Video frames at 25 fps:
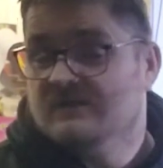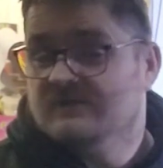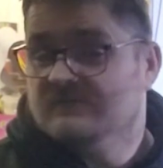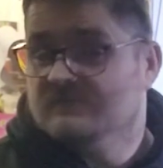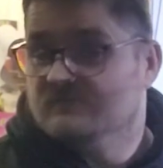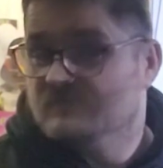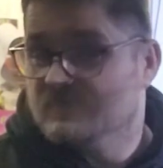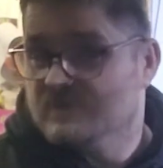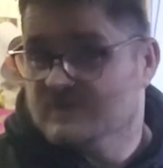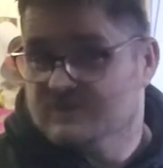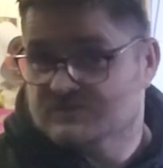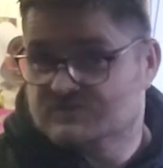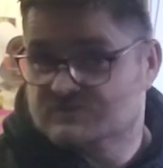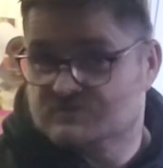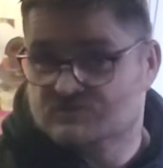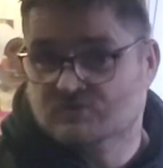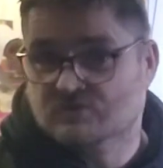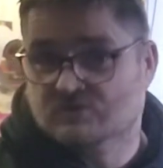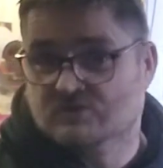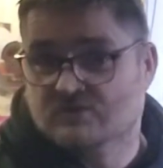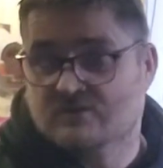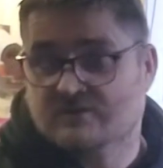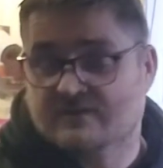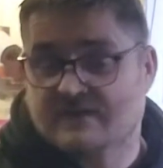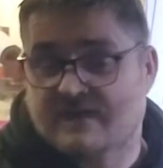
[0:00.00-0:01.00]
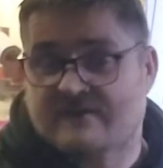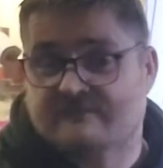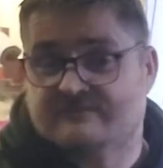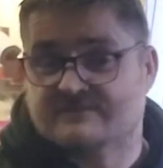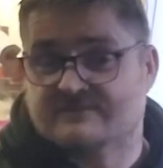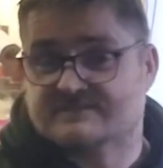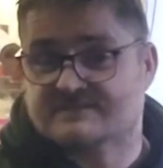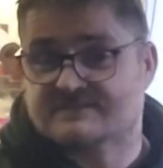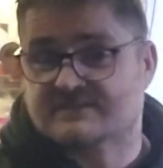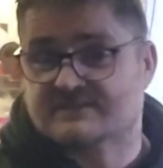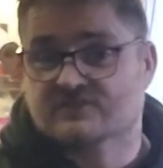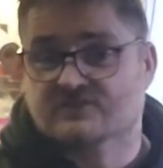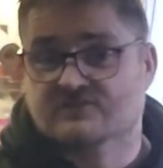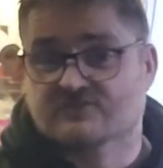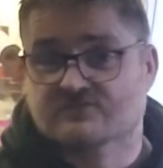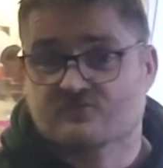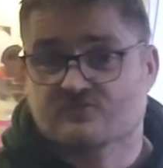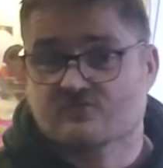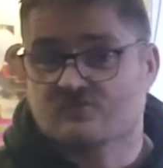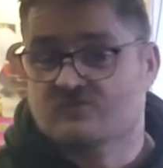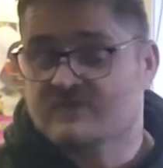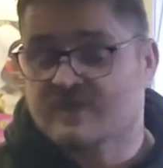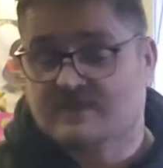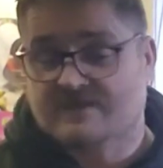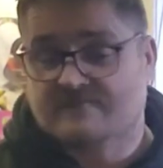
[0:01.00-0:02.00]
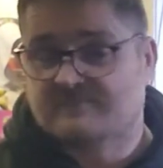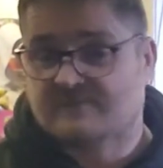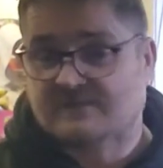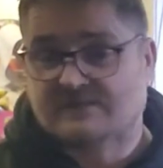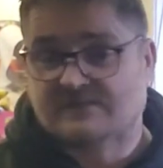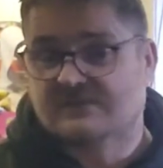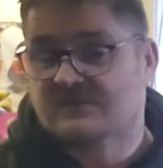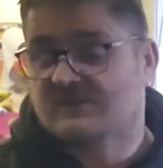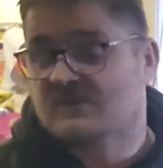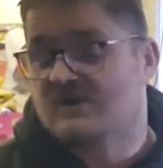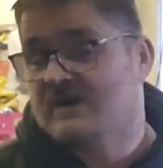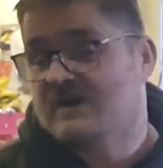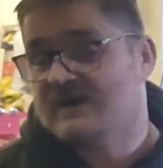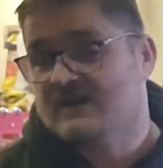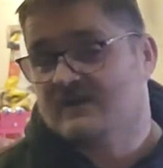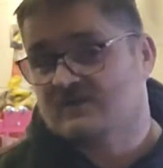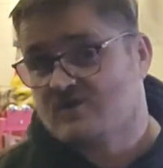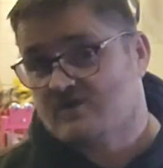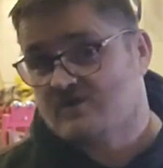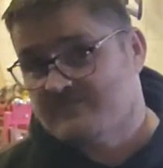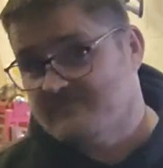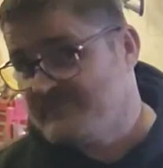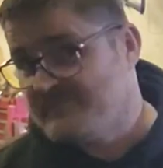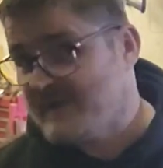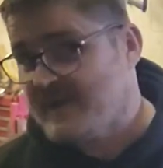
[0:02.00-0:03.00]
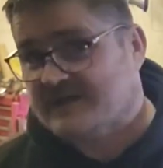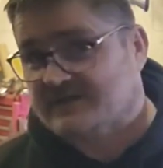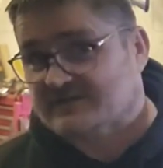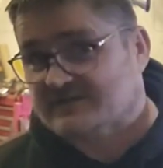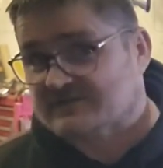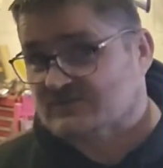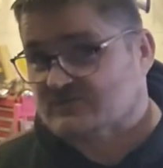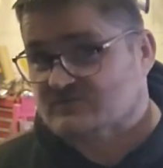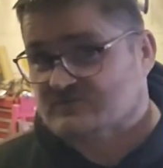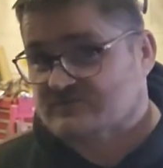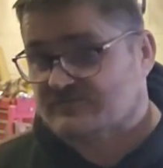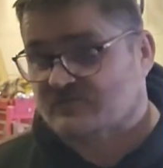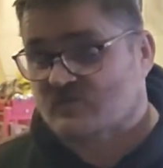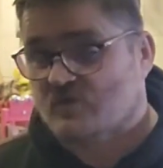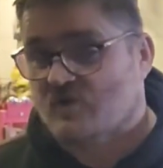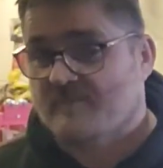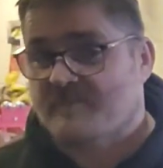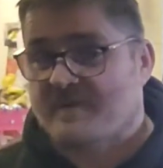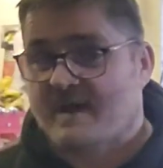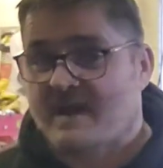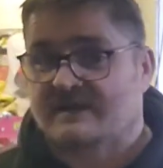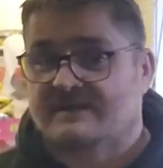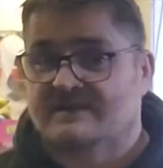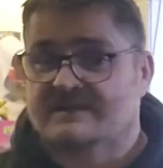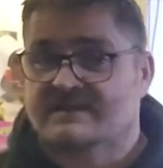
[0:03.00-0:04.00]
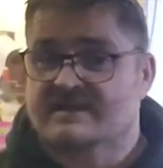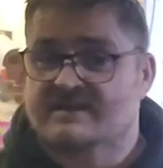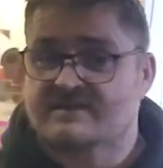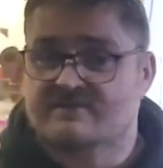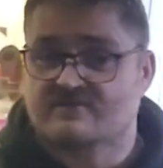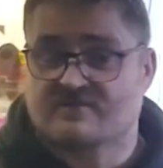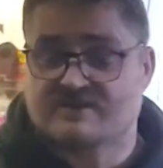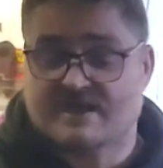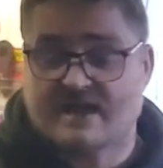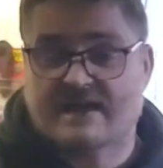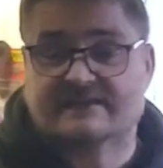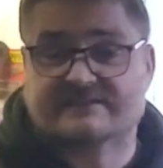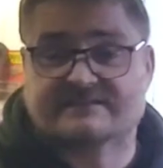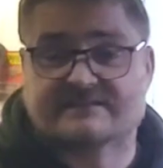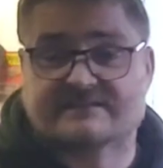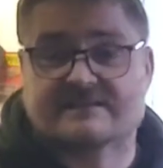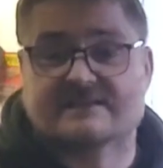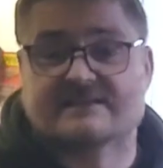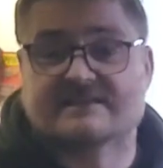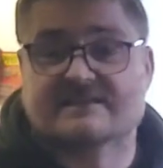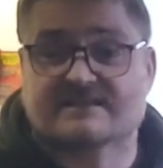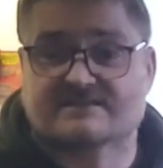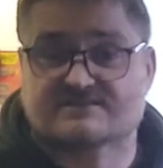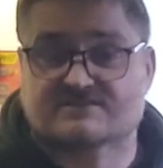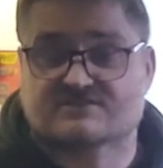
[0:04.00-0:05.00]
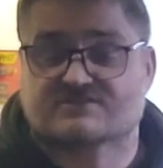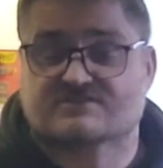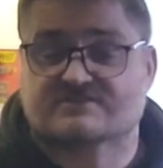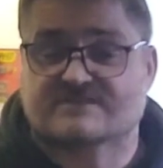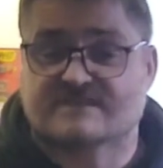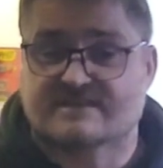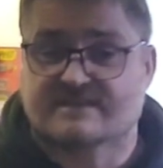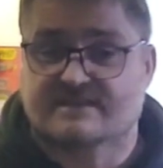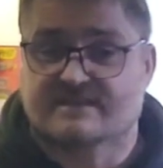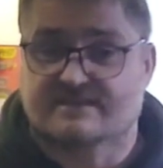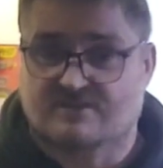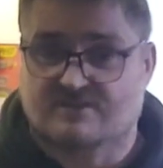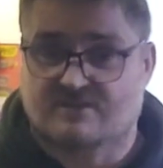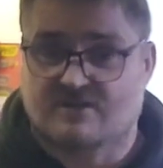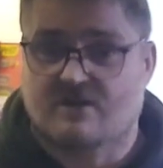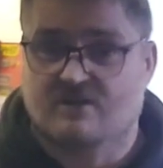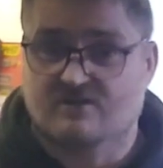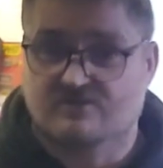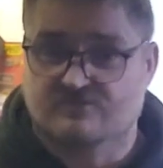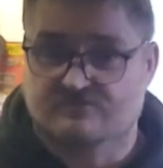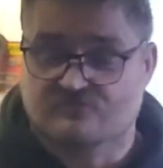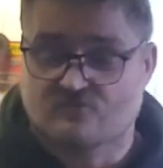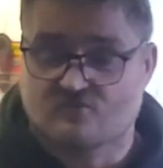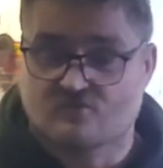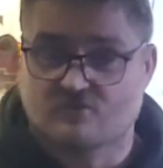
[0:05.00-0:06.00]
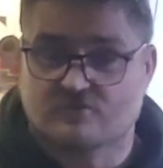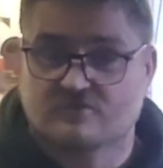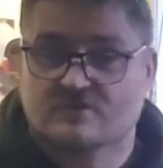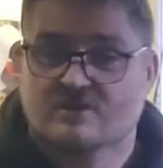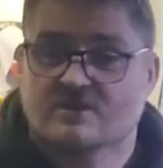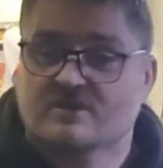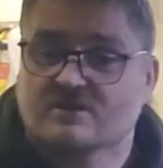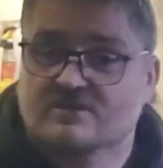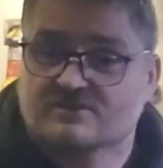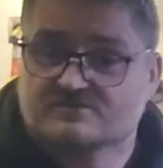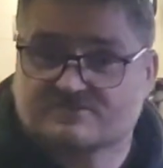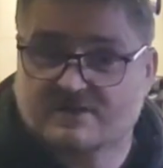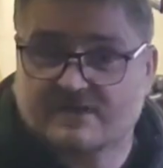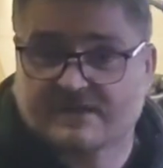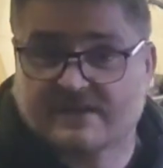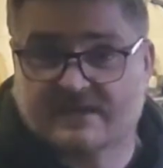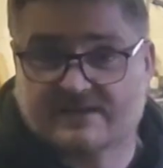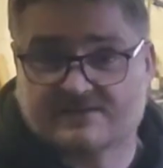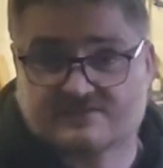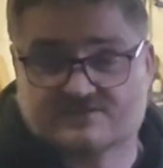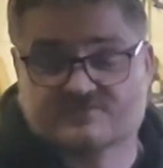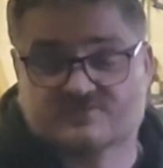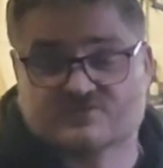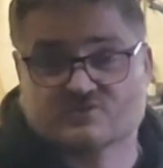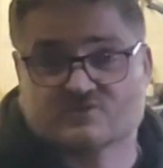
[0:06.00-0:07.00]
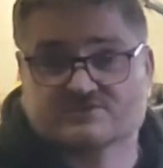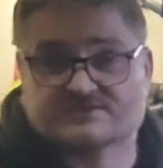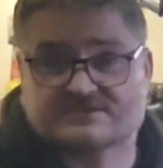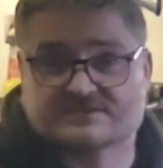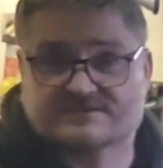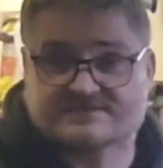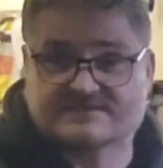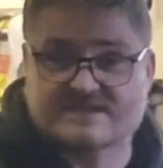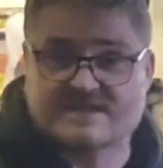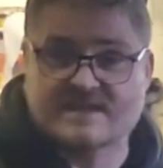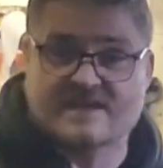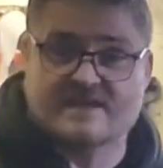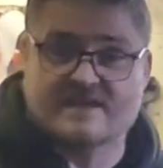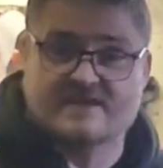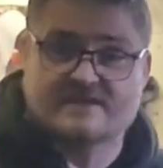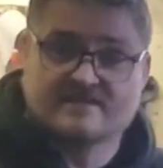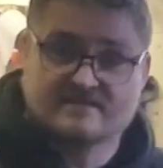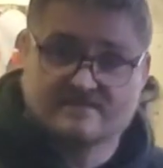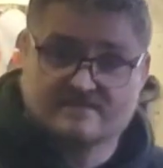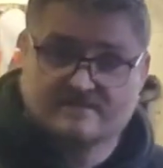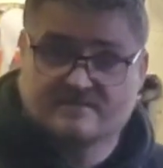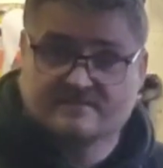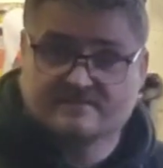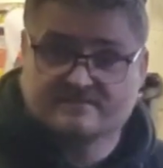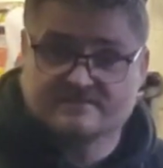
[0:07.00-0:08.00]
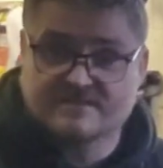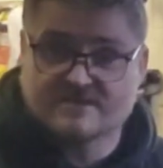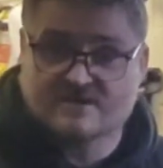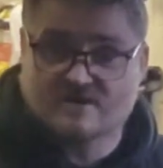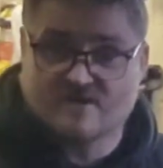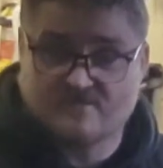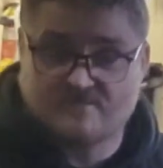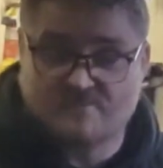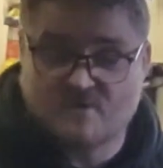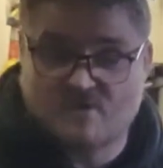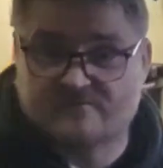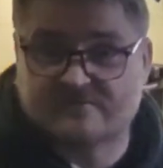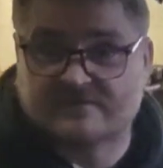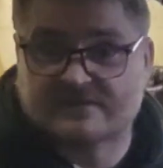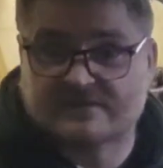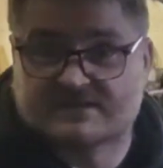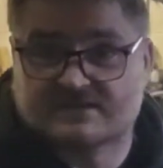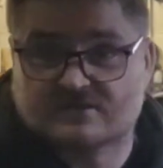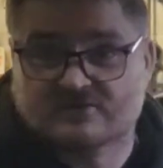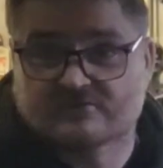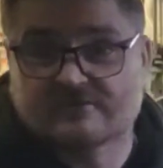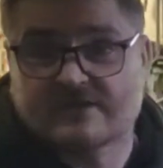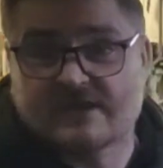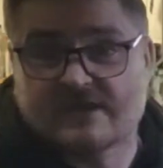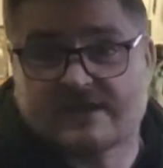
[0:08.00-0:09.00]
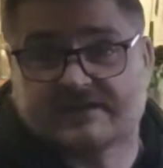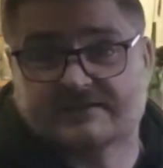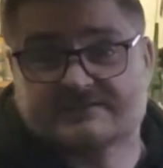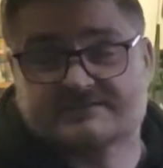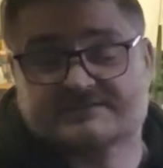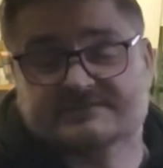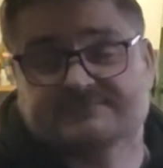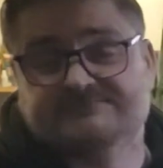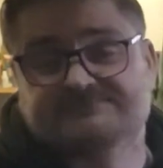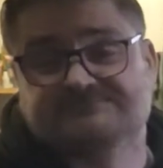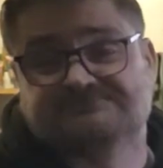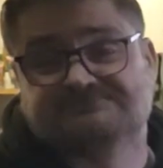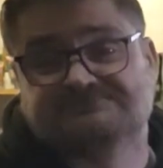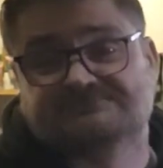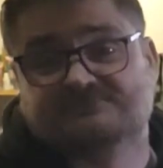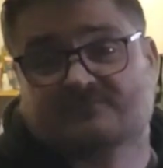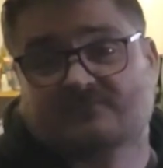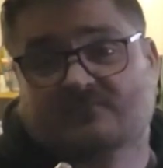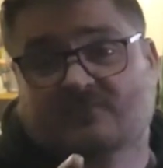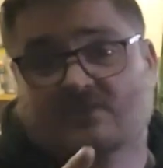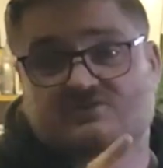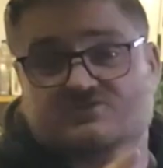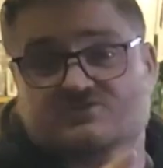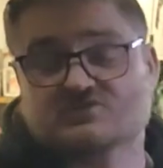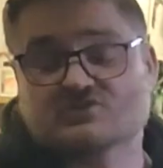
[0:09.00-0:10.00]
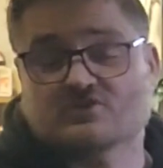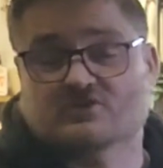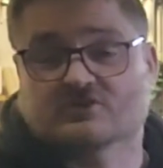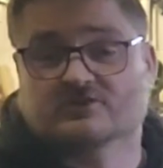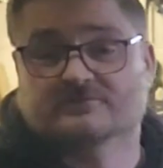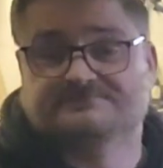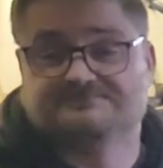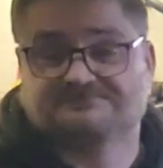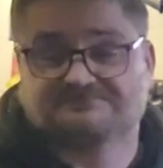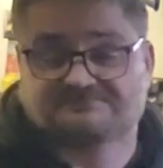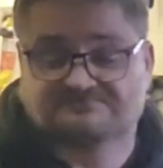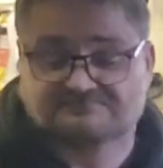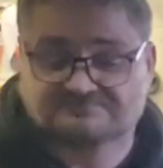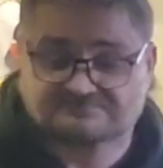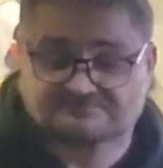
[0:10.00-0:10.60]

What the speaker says: Waited so long to have this thing on the road, I can build the car, I can come back and do the floor pan later on. Ideally I just need to get the car on the road so I can get some shows this year. They are perfectly correct. So